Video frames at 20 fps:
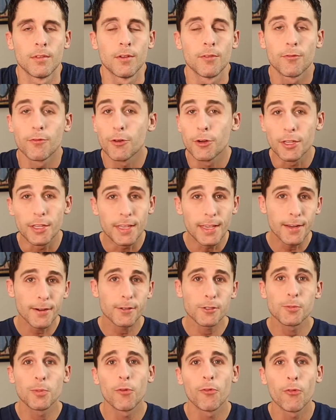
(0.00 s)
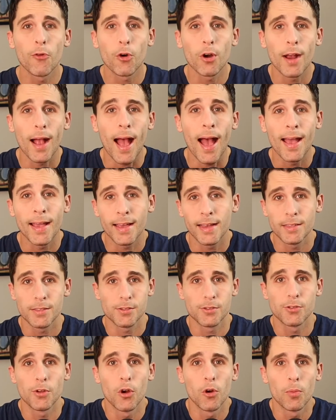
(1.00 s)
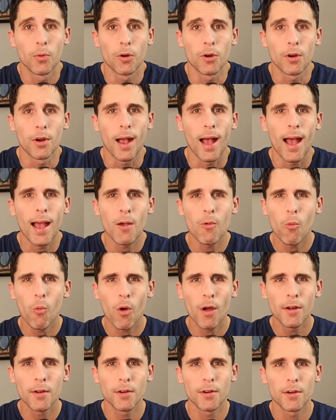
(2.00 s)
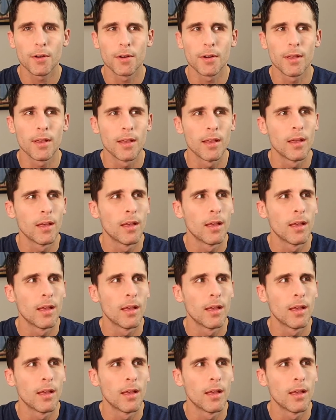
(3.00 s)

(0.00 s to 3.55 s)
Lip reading: For years before I got sober, I wondered,